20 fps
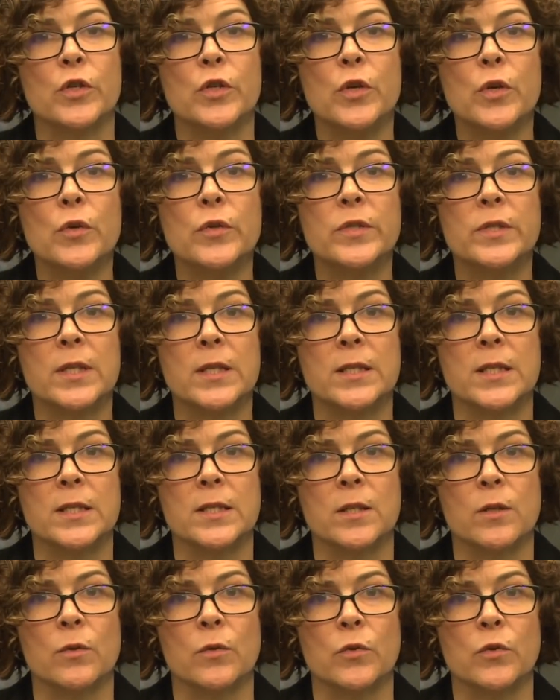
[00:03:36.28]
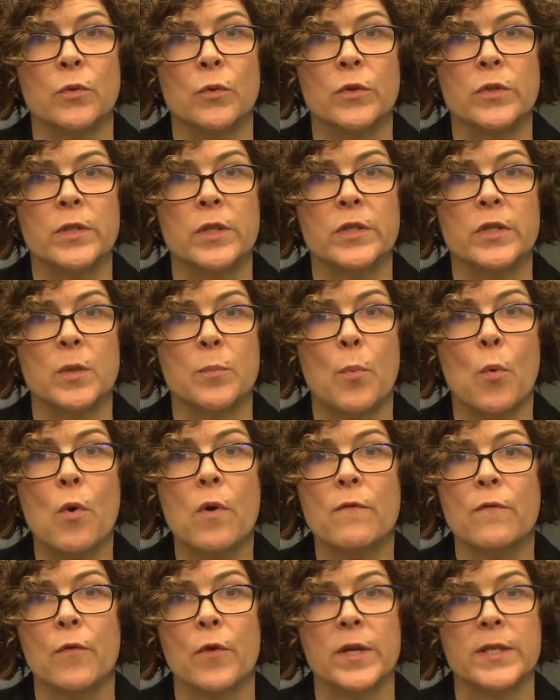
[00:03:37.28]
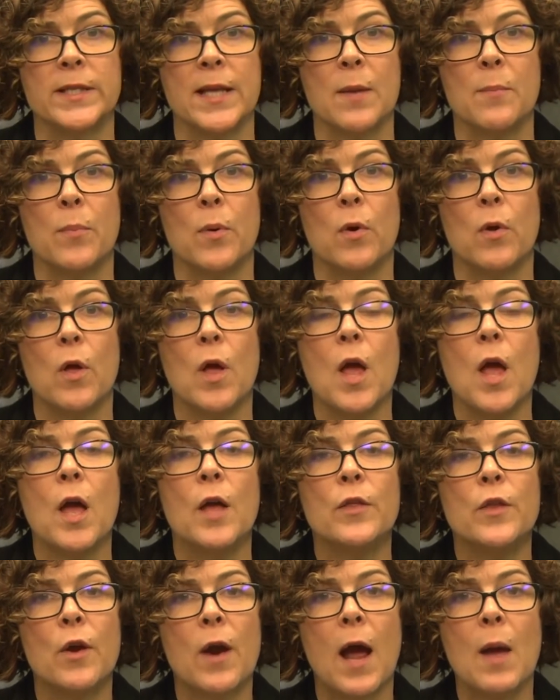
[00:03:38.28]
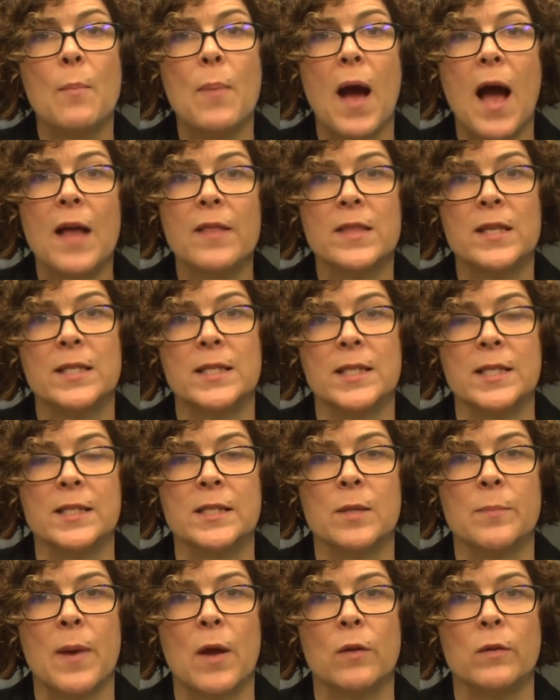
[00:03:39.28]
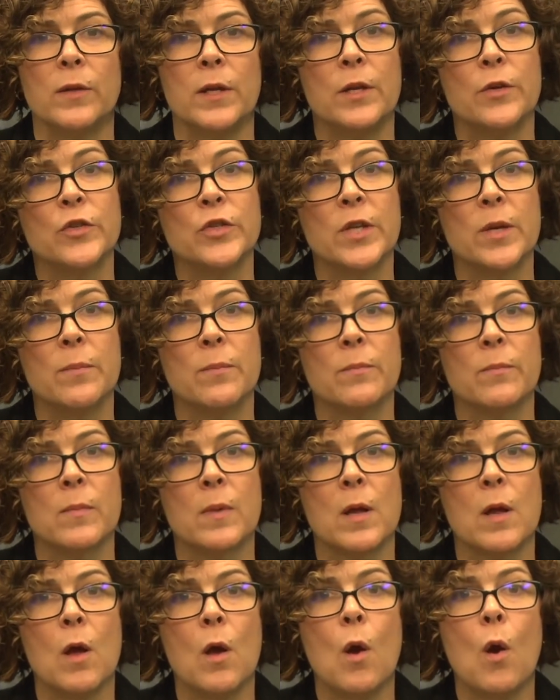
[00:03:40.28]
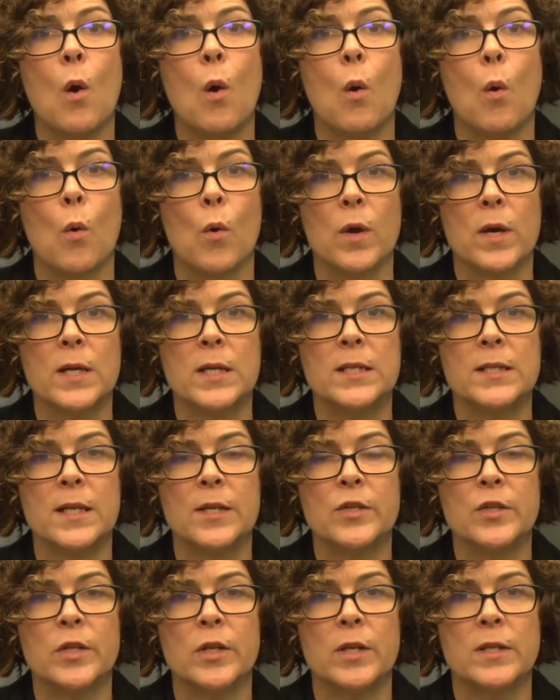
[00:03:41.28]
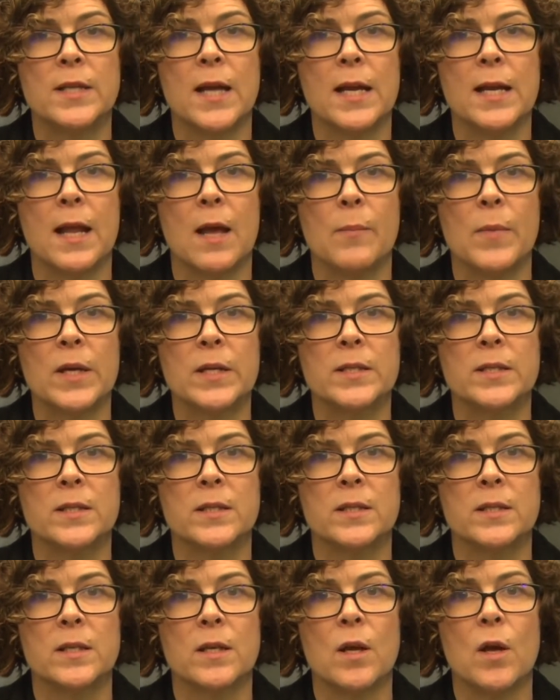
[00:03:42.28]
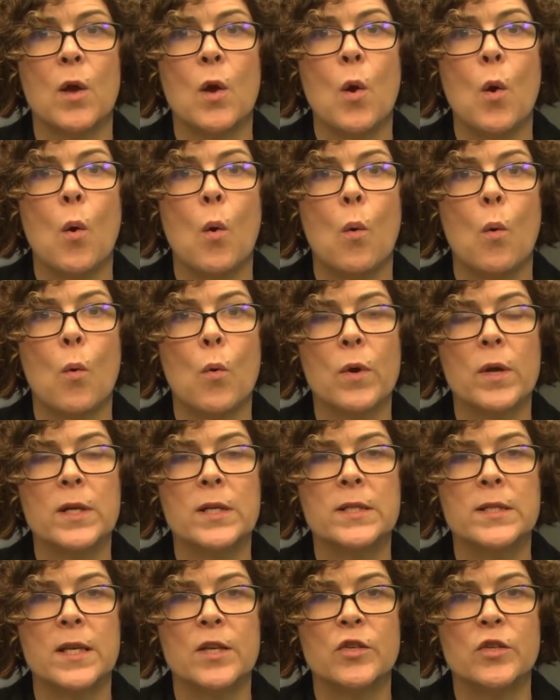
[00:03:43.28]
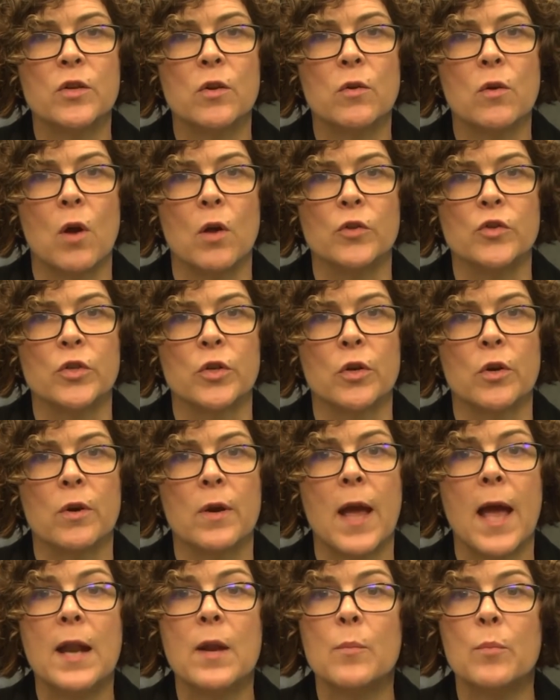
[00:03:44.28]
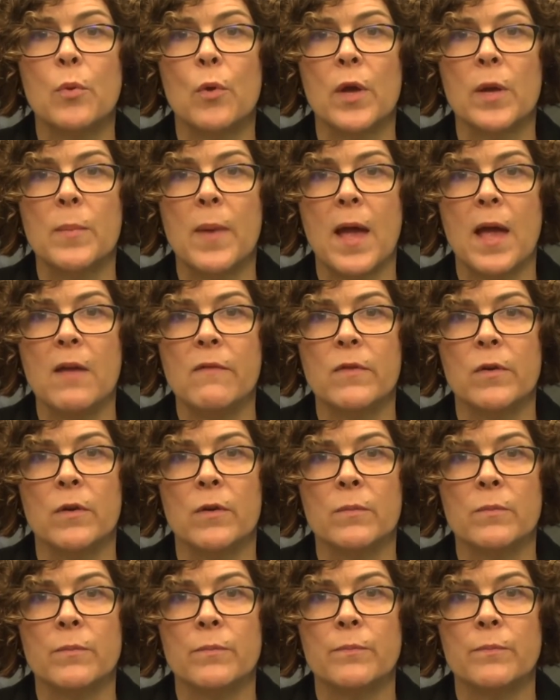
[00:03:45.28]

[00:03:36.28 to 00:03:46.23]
use statistical tools to support, for example, their hypotheses about leadership, organizational dynamics, organizational culture, and employee behavior.